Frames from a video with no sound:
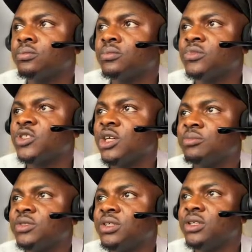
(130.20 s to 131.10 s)
So I'm
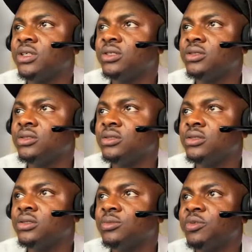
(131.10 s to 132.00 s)
ticking
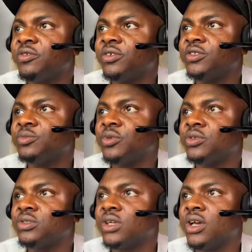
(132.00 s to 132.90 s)
the previous
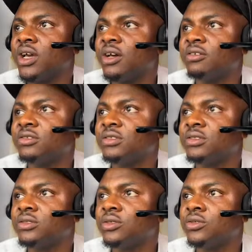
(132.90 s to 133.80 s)
bot I had
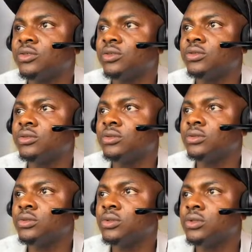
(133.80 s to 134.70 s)
turned on,
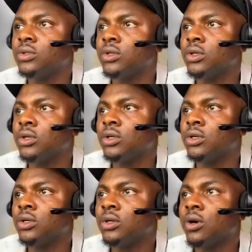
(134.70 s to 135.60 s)

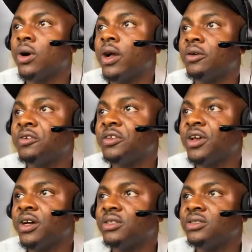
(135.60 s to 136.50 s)
or I already
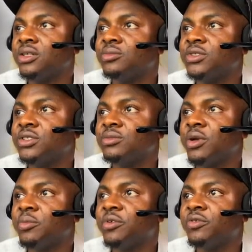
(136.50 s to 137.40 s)
had. I'm ticking my
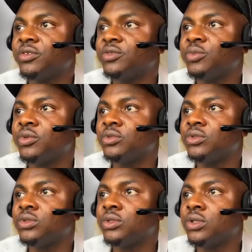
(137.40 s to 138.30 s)
previous
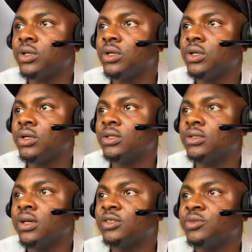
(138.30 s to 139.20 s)
bots.
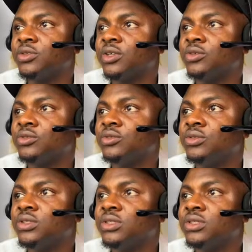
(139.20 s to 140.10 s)
That's because I want
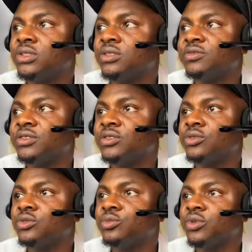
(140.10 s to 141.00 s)
to delete every
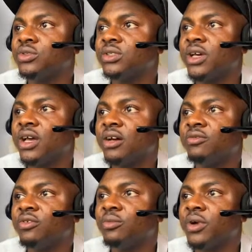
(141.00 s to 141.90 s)
single bot I have
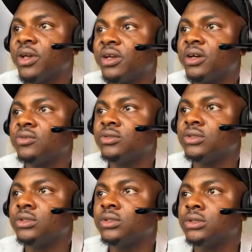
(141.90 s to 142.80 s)
on my
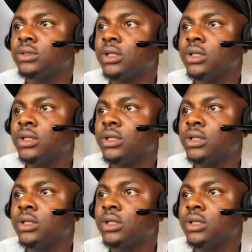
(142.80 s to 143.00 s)
accounts.